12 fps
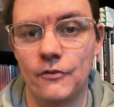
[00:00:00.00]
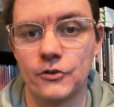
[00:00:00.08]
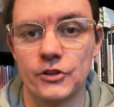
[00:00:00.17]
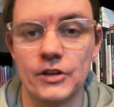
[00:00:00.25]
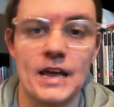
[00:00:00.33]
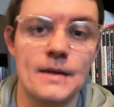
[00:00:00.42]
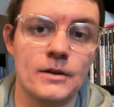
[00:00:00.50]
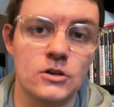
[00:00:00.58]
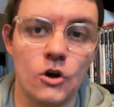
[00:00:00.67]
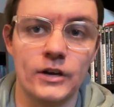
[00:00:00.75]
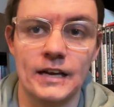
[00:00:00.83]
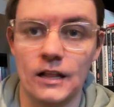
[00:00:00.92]
under the name
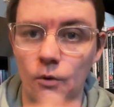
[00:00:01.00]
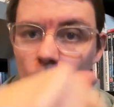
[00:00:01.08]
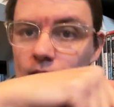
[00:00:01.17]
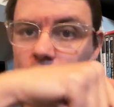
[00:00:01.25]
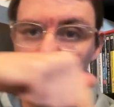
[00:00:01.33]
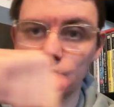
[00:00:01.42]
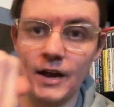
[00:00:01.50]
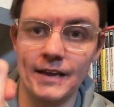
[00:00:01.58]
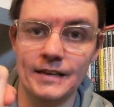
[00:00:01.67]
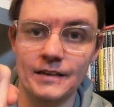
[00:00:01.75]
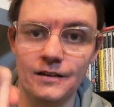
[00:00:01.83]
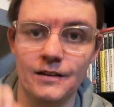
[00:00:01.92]
CogginLOL. It's right
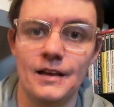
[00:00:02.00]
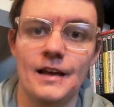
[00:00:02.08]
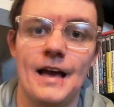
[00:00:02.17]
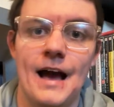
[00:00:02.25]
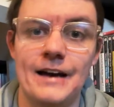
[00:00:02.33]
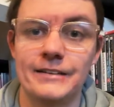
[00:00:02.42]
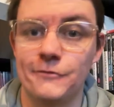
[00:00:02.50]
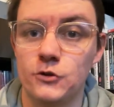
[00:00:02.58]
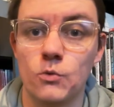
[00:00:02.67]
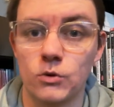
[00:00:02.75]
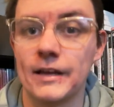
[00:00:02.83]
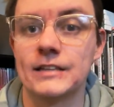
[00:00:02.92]
here. And if you
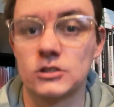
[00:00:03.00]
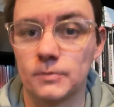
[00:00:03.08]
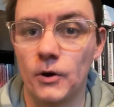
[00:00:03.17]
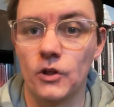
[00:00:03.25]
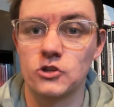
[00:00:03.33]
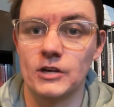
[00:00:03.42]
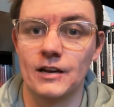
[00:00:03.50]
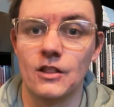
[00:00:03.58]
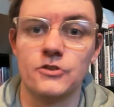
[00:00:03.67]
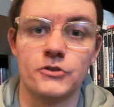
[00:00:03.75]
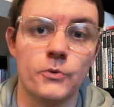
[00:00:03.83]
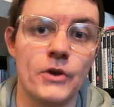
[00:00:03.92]
would like to support the channel
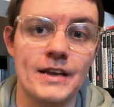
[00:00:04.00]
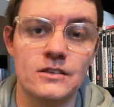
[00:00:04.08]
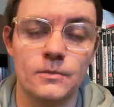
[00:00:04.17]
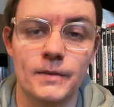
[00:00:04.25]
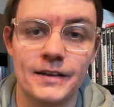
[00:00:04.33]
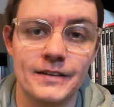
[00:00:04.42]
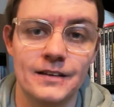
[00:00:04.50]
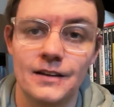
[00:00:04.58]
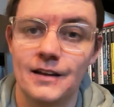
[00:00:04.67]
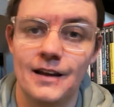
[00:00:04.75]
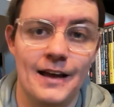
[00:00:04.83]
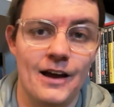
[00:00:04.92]
and donate to me,
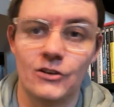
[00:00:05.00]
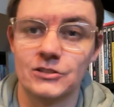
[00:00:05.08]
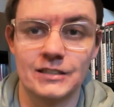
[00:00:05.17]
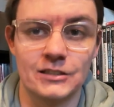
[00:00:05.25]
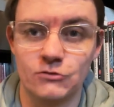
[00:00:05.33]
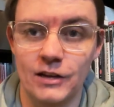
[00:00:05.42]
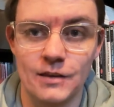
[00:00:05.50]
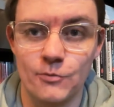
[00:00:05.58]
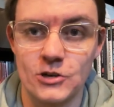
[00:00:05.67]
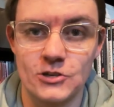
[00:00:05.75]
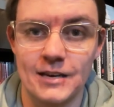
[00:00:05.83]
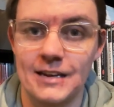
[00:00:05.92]
honestly, it's greatly
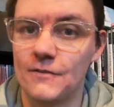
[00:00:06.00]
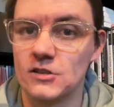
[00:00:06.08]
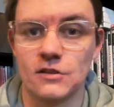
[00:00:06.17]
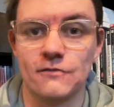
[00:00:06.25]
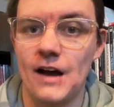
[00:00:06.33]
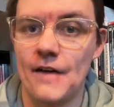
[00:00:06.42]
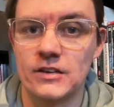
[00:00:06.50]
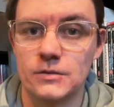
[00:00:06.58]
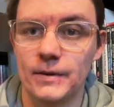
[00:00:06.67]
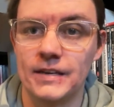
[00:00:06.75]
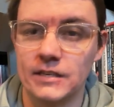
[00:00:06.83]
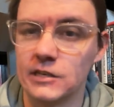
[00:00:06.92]
appreciated. Even if it's just
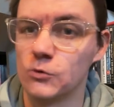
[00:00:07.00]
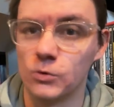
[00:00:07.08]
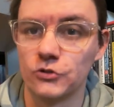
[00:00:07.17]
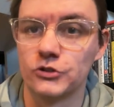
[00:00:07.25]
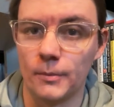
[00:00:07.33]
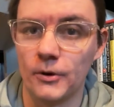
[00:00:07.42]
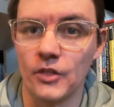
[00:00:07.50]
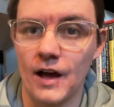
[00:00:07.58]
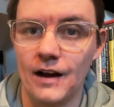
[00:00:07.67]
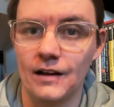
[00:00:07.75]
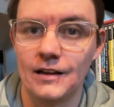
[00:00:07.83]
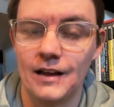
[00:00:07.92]
5SB, you will double
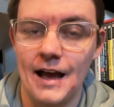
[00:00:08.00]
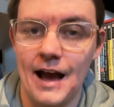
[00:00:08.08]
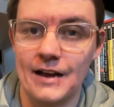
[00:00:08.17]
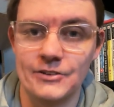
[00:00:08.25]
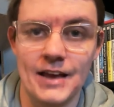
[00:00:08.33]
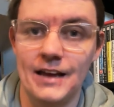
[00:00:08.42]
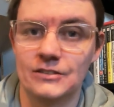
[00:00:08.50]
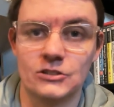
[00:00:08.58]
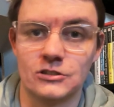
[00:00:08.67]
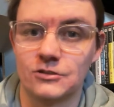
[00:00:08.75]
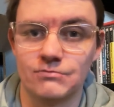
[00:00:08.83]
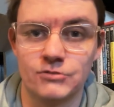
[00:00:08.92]
that. And yeah, it
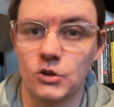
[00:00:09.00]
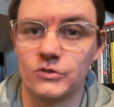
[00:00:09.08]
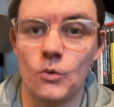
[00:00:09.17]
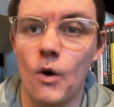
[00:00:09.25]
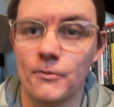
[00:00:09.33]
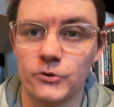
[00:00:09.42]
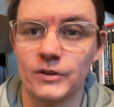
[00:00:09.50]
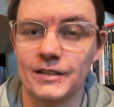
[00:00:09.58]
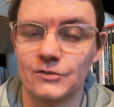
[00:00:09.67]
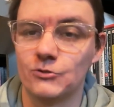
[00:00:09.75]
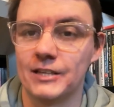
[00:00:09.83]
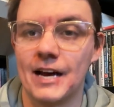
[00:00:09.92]
just shows that what I'm doing
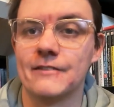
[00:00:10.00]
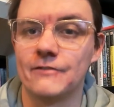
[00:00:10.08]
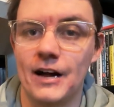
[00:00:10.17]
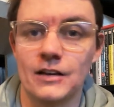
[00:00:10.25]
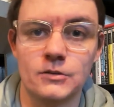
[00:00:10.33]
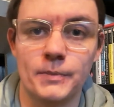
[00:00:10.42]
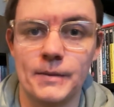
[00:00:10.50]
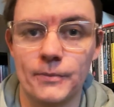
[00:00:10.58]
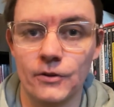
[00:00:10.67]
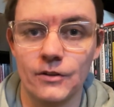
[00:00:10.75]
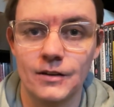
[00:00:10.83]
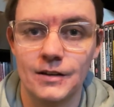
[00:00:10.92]
is really adding value to
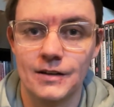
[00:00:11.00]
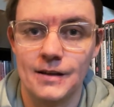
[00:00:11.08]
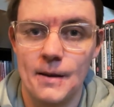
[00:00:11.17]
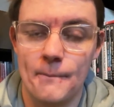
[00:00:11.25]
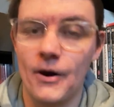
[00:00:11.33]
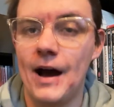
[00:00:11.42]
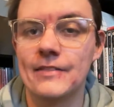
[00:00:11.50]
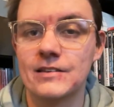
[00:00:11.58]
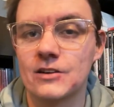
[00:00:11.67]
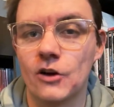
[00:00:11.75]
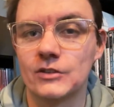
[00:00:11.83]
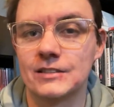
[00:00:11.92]
people. But at this
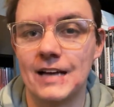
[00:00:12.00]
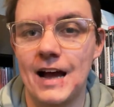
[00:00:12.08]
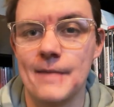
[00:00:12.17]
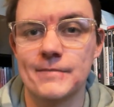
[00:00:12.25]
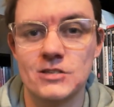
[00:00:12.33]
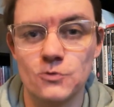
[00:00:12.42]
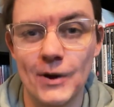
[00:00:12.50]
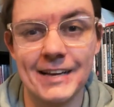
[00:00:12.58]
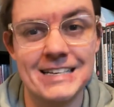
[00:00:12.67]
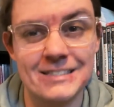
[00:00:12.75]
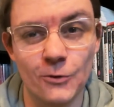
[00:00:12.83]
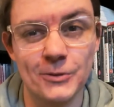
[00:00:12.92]
current time, Swagit
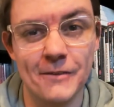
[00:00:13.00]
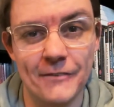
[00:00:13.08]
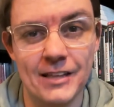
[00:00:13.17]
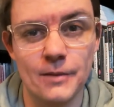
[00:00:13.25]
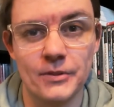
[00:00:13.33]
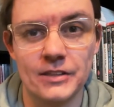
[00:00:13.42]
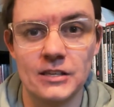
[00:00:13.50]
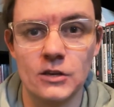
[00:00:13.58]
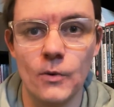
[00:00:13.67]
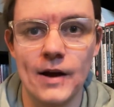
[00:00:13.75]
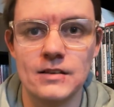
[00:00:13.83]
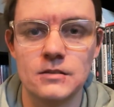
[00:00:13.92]
is only available in the
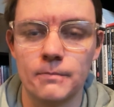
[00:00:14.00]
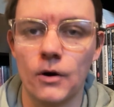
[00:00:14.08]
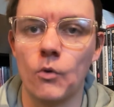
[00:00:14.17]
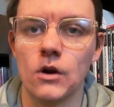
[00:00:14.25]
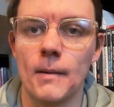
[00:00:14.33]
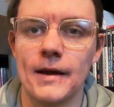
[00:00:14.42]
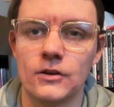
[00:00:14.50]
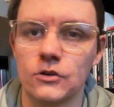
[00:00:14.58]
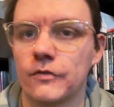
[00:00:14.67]
US, but one of my good